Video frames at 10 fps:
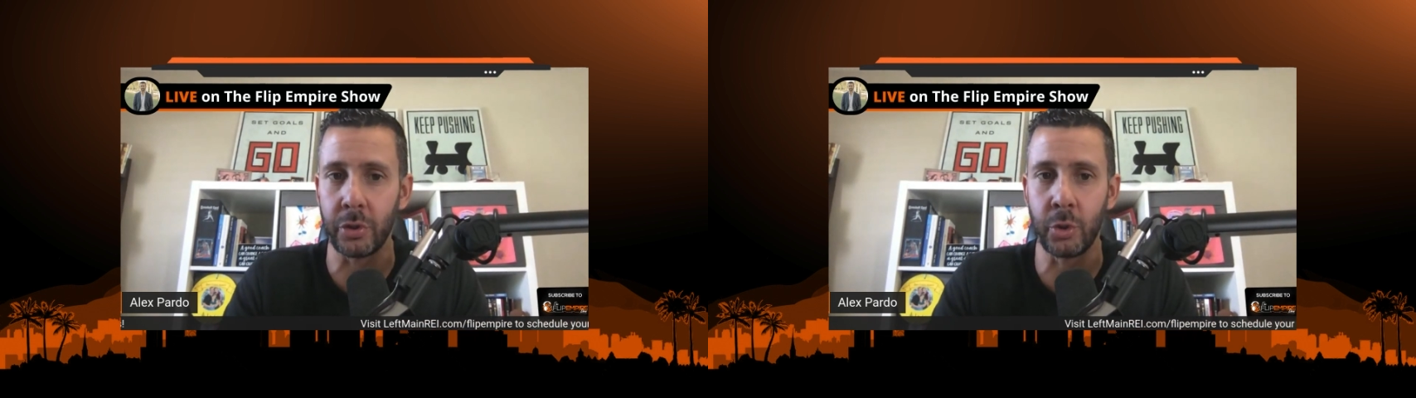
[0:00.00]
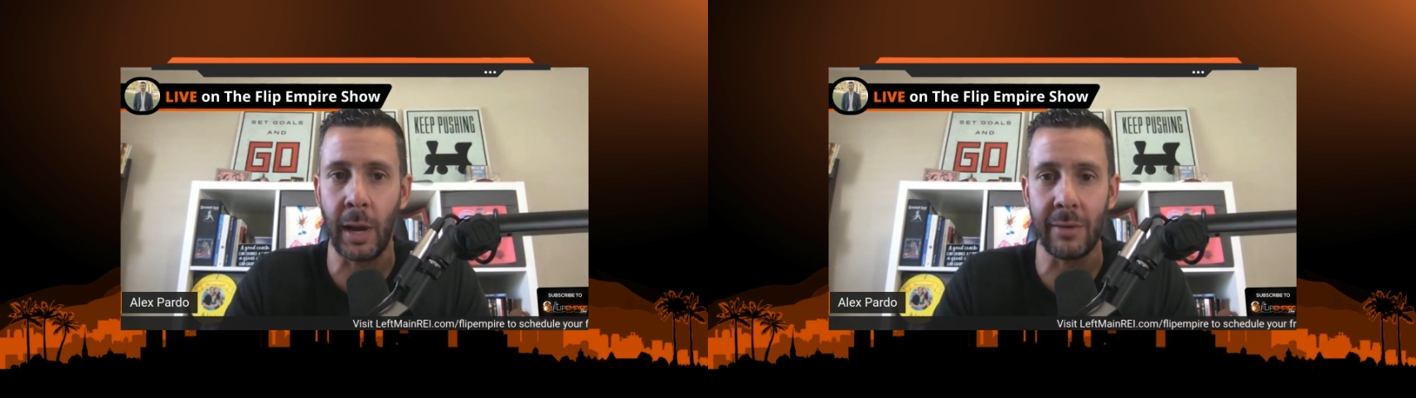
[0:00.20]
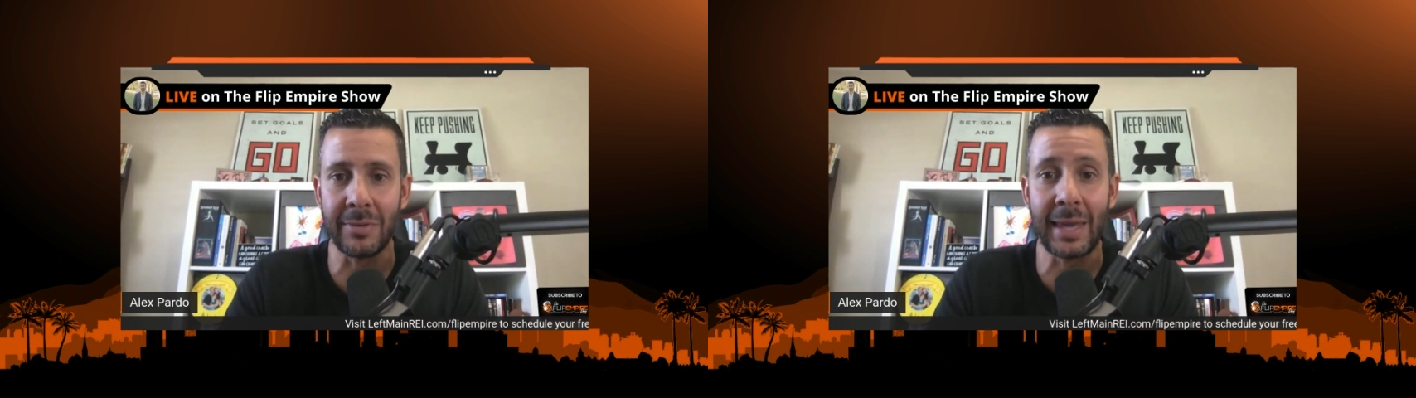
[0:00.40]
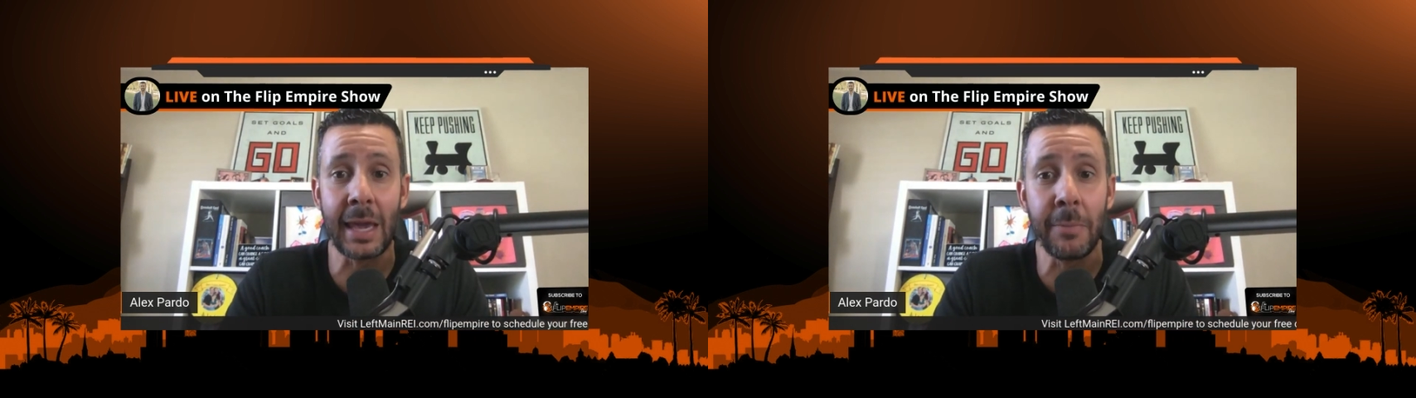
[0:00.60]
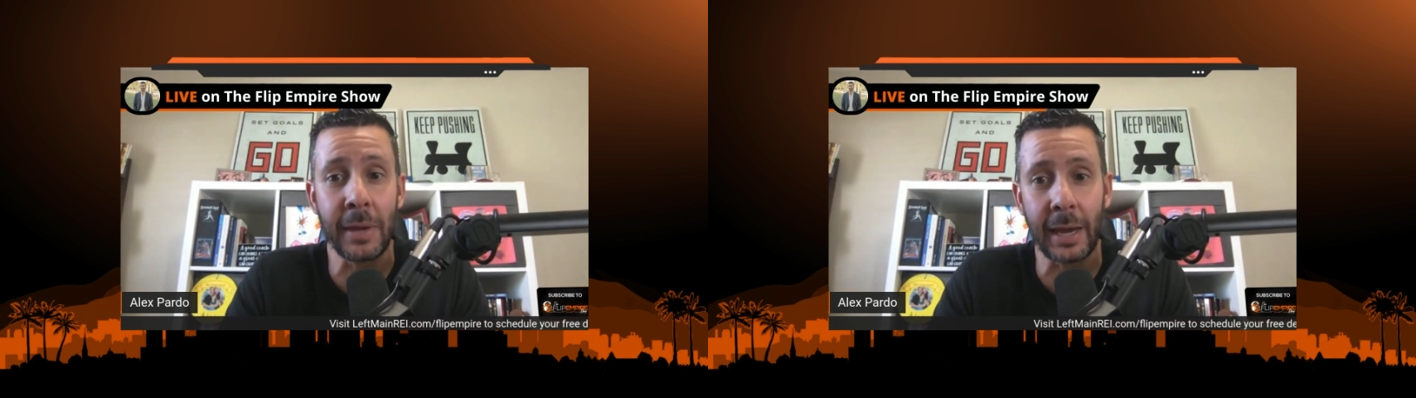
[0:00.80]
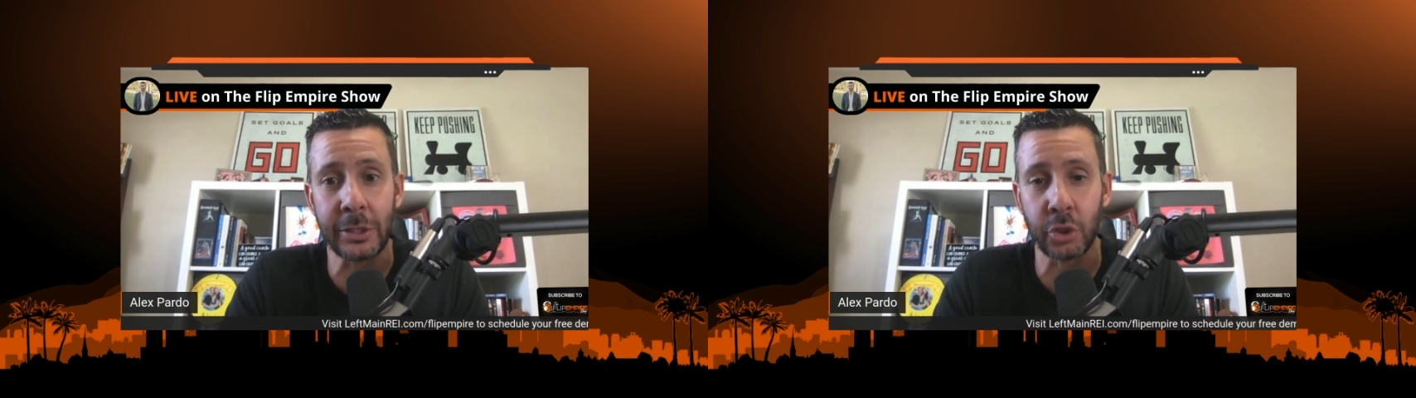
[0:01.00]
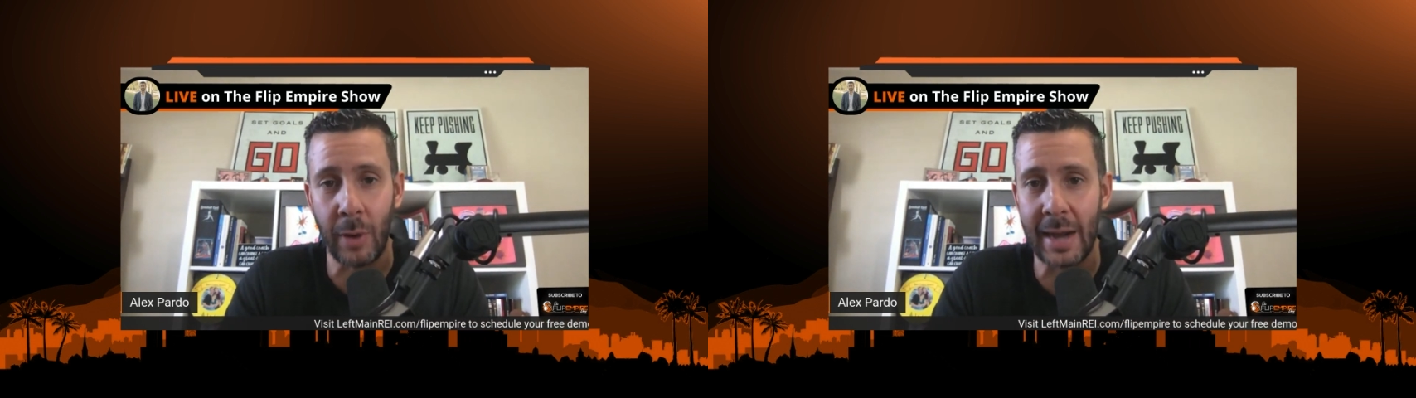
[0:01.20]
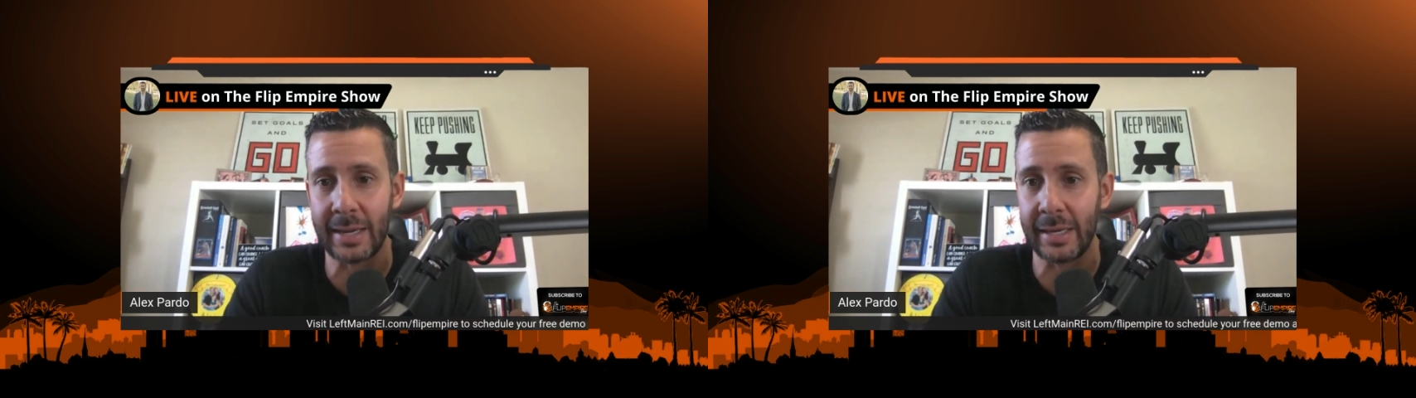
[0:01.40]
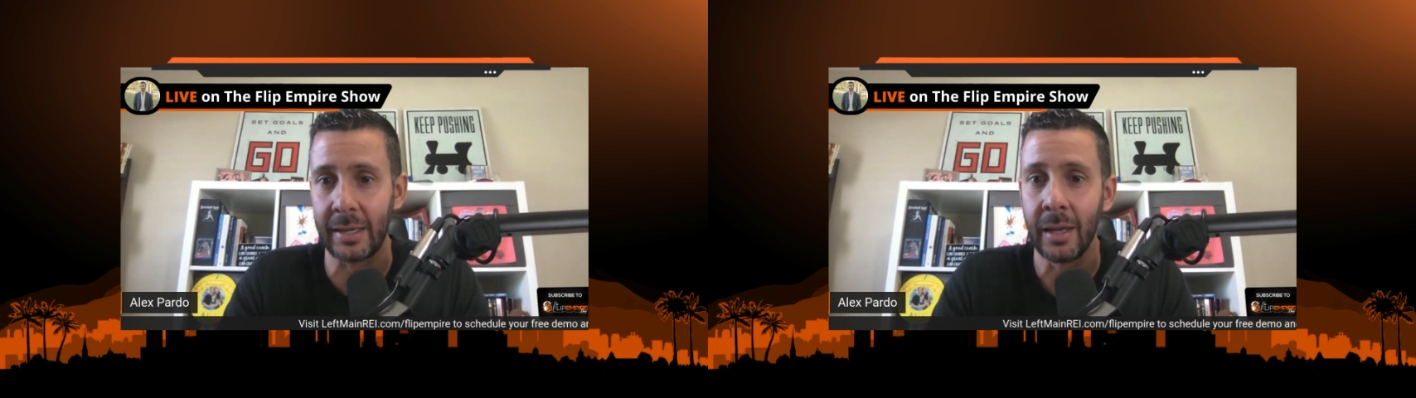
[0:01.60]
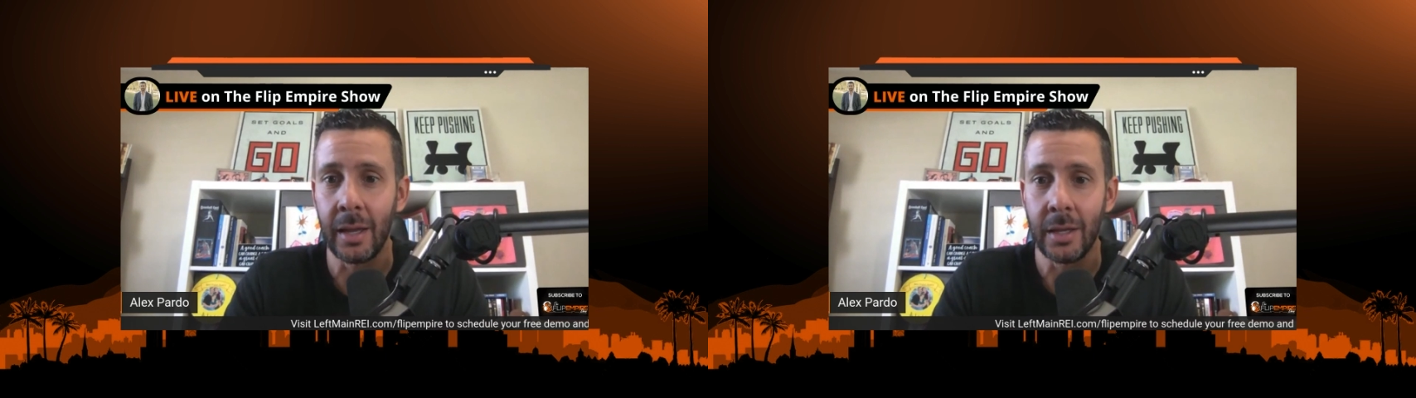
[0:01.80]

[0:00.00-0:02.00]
You have KPI tracking,